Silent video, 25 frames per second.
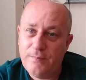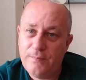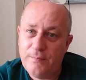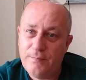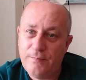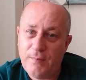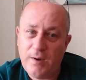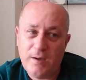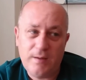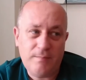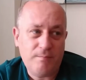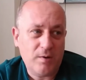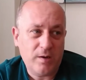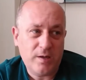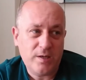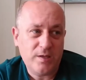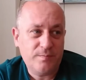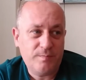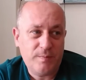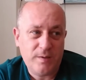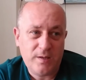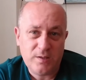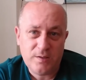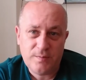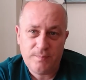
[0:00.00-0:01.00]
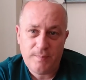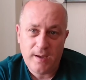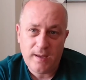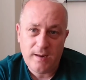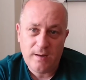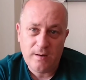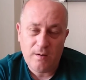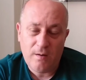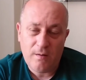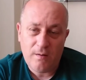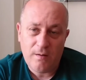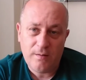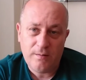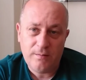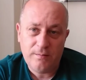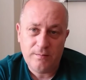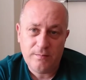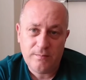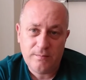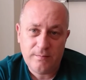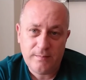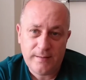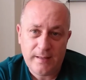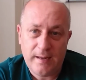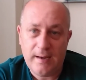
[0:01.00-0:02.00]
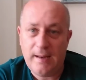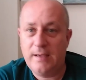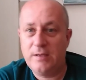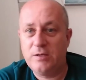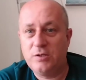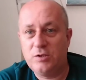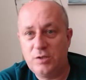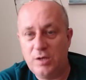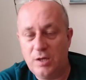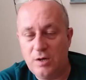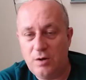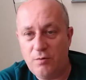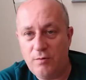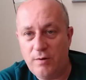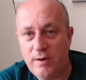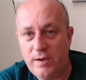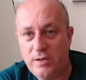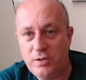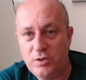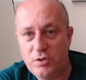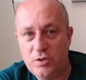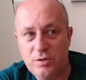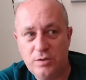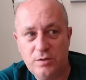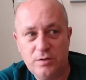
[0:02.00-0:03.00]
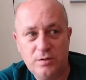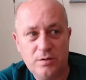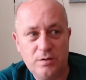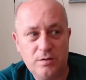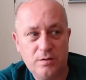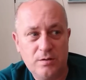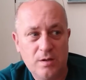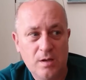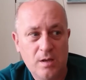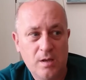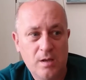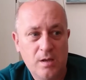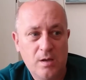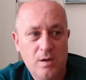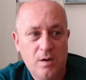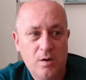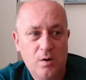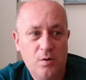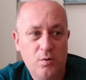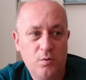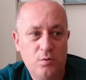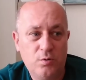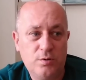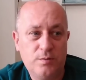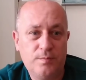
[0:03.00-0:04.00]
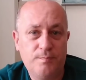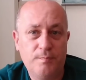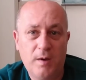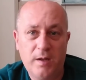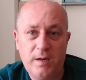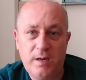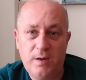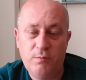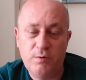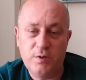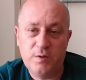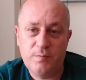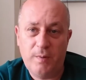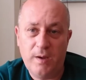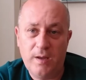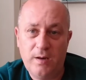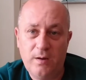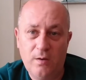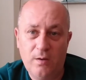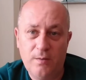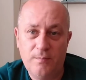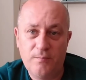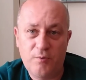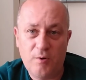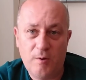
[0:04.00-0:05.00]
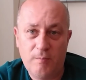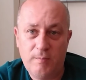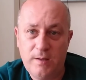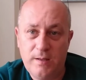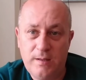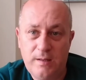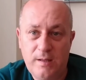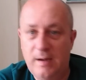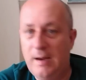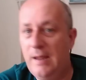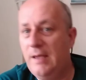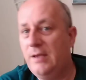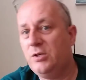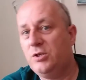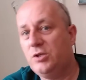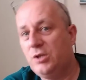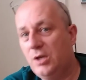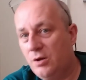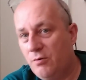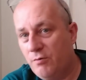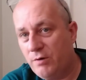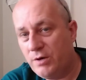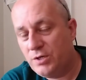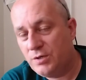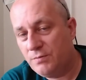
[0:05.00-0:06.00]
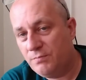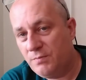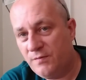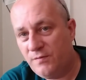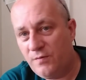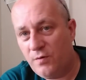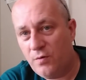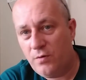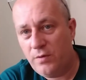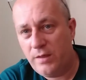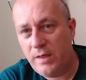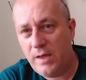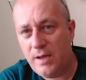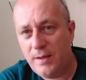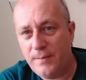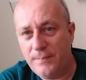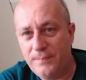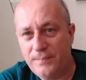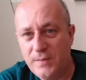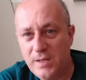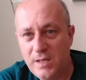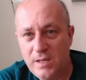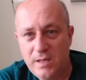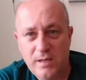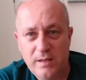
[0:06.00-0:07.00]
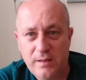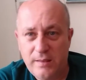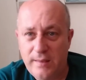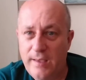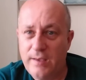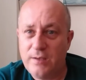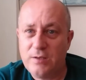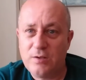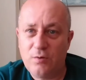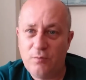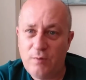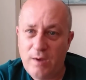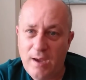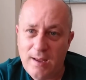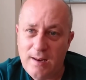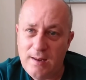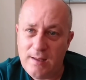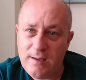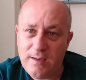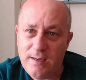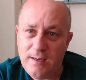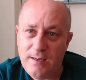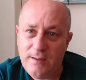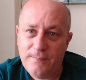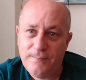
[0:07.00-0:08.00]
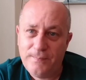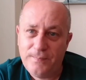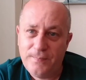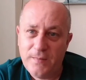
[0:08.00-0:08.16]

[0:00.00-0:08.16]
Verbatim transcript: My money's been spent on the last generation whose money was spent on probably the last generation before that. That's the reality.